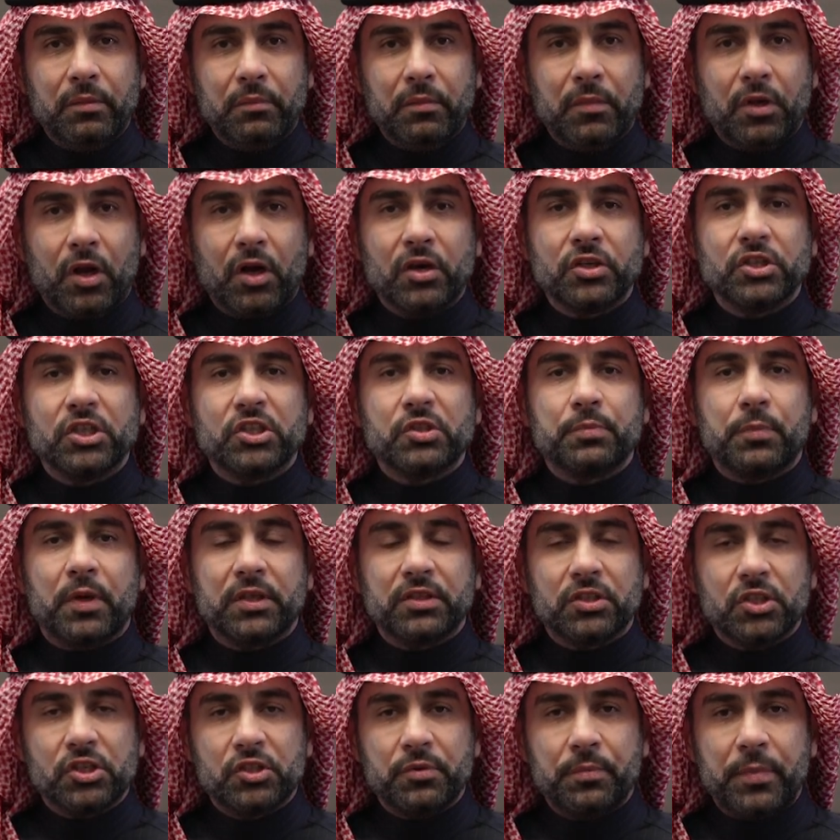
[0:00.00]
largest
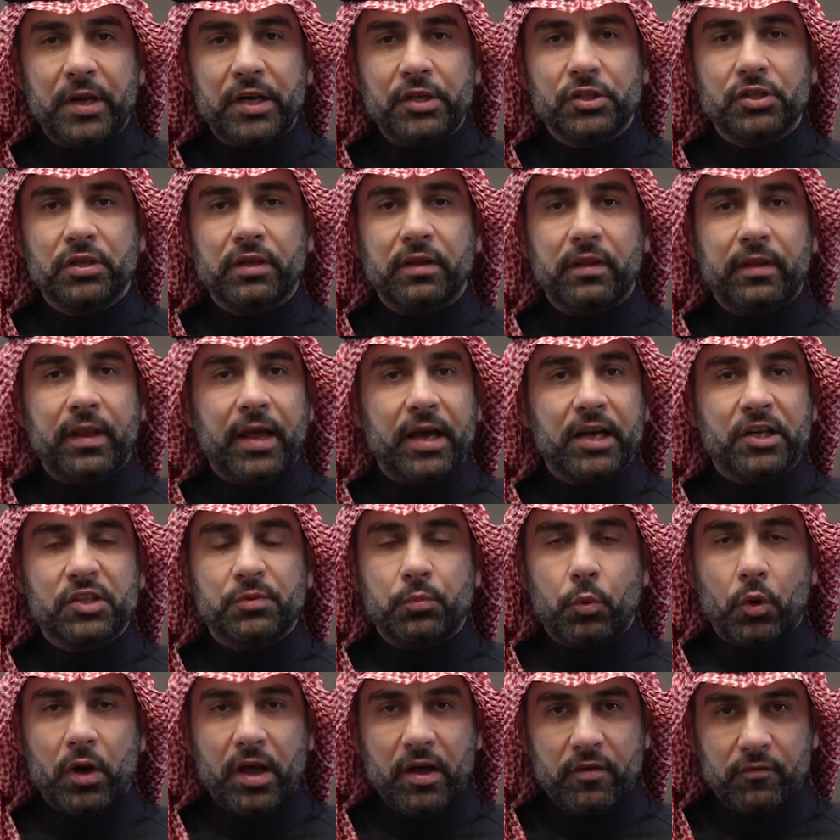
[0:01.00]
participation in the
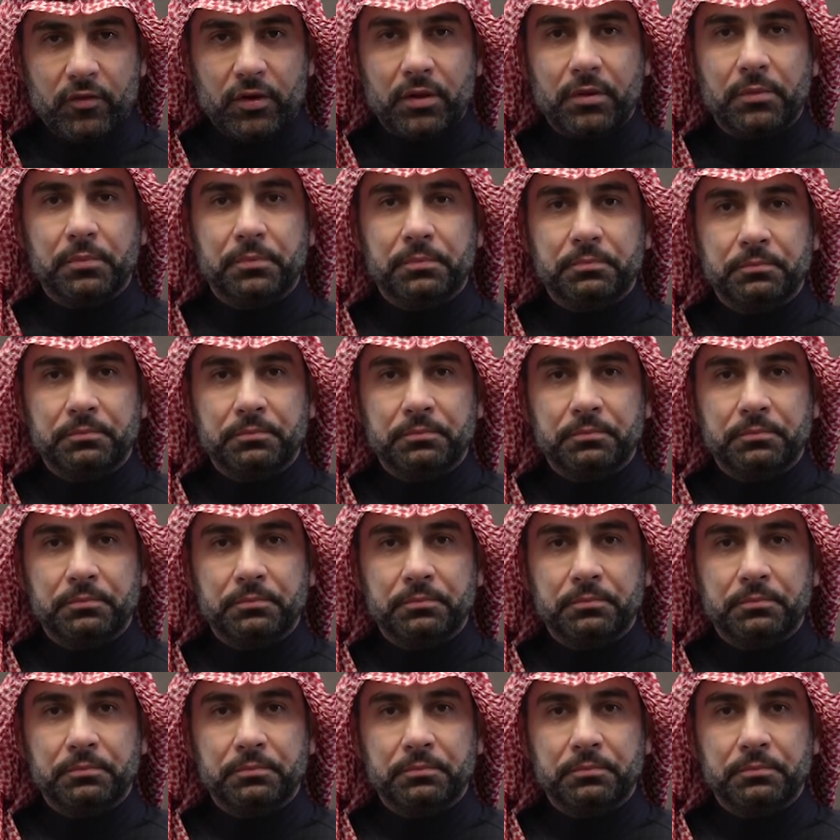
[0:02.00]
Expo ever.